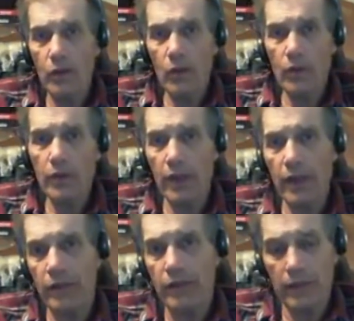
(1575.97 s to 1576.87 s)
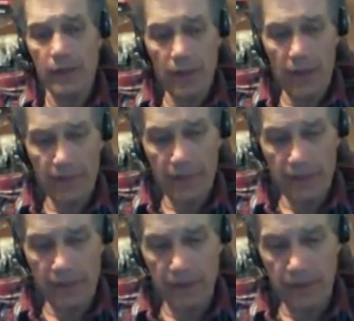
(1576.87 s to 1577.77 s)
George Anderson, I've
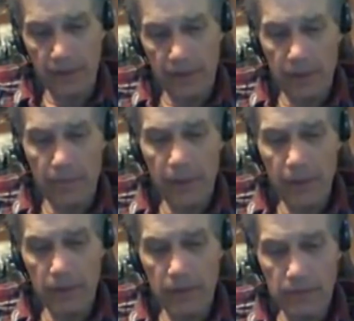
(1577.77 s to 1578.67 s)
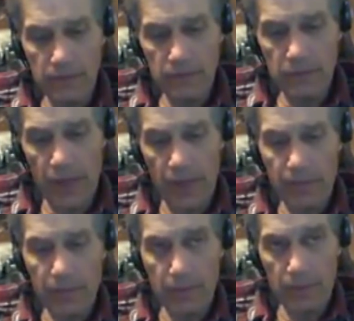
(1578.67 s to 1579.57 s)
got the beetle
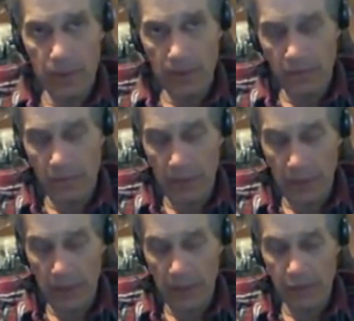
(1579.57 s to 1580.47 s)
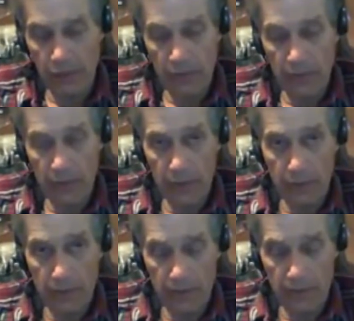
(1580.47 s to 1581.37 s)
traps in the bottom of my hives with
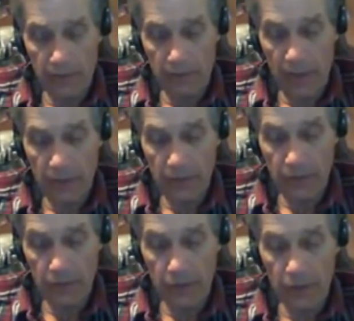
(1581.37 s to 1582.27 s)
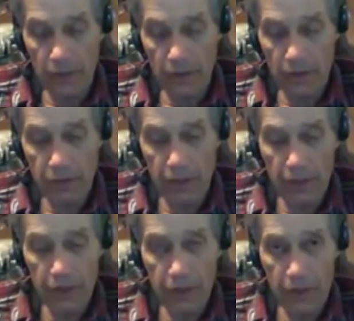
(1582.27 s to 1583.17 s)
a mason jar,
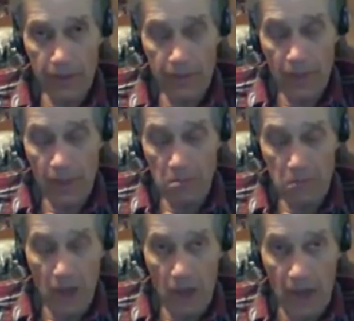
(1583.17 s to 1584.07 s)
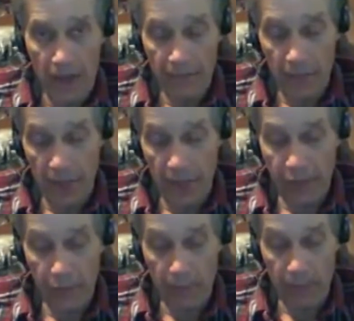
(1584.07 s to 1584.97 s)
jelly jar. No, I
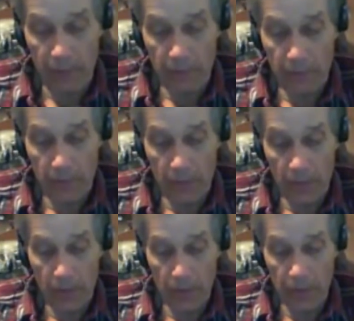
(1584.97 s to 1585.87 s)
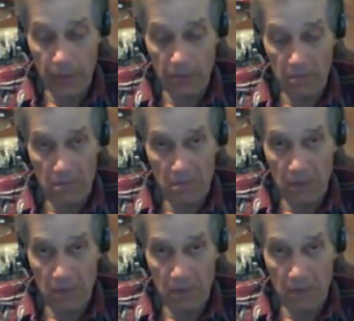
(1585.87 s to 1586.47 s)
never paint them. They're all clear.